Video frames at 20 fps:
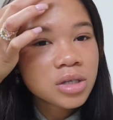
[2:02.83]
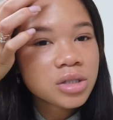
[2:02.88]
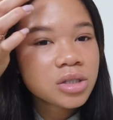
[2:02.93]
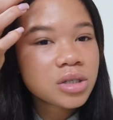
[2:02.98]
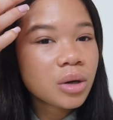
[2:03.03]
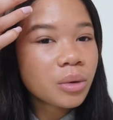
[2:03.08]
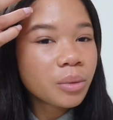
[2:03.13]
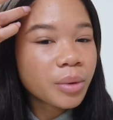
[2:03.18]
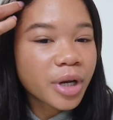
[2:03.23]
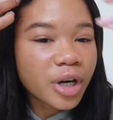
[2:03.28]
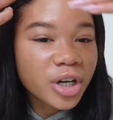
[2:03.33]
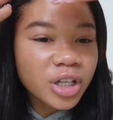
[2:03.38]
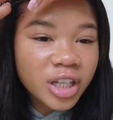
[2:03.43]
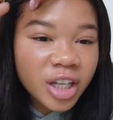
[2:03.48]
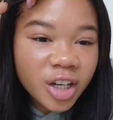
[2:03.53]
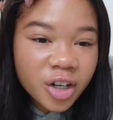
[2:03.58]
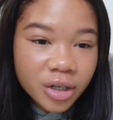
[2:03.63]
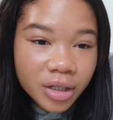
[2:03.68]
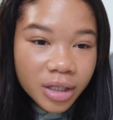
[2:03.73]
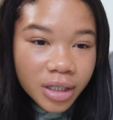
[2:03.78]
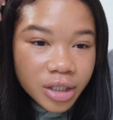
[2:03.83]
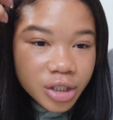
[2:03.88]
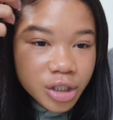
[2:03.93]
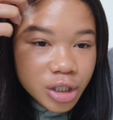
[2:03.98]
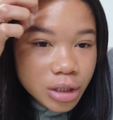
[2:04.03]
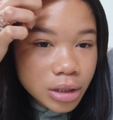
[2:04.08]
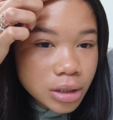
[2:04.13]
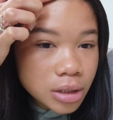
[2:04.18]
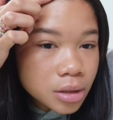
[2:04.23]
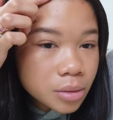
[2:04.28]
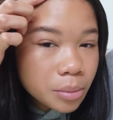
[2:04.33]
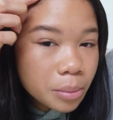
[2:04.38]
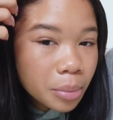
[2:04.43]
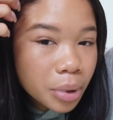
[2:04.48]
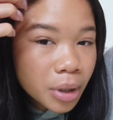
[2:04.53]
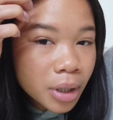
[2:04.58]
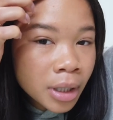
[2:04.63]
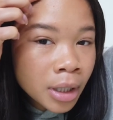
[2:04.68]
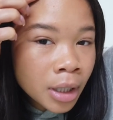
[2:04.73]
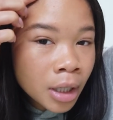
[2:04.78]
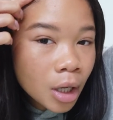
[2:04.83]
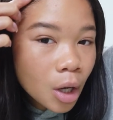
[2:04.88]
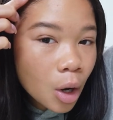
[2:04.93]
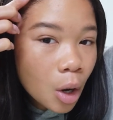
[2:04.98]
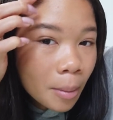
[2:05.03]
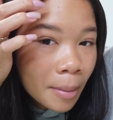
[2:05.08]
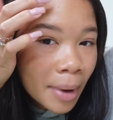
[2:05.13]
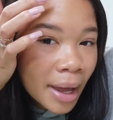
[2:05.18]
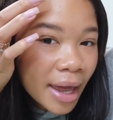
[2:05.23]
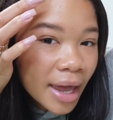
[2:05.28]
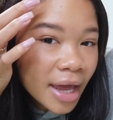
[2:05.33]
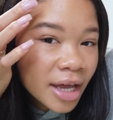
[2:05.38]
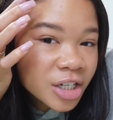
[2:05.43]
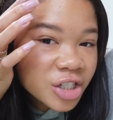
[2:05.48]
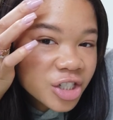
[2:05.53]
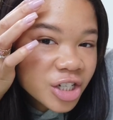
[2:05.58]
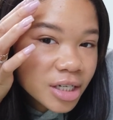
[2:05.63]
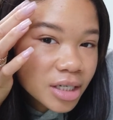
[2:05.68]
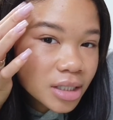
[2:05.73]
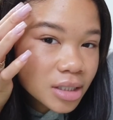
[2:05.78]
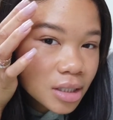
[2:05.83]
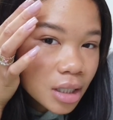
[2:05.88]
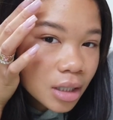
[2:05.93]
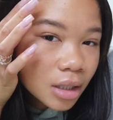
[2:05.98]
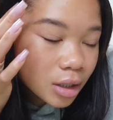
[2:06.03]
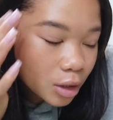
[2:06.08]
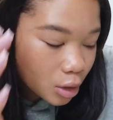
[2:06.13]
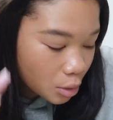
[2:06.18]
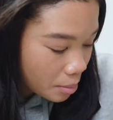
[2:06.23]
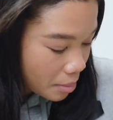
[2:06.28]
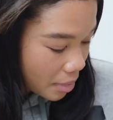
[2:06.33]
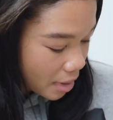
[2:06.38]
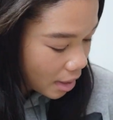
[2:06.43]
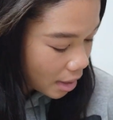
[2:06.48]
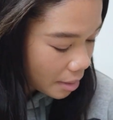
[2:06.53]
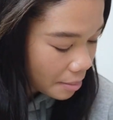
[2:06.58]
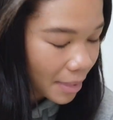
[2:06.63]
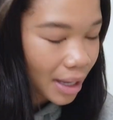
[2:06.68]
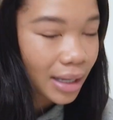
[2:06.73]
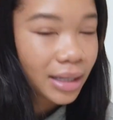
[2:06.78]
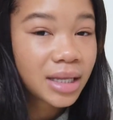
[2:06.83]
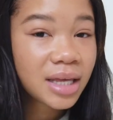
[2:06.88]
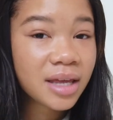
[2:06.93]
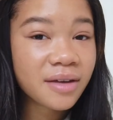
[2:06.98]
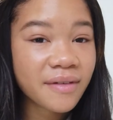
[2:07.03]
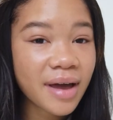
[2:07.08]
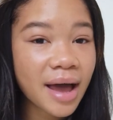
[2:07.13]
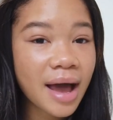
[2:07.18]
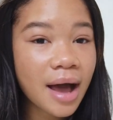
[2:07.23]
So we are literally just putting it on my edges a little bit, my leave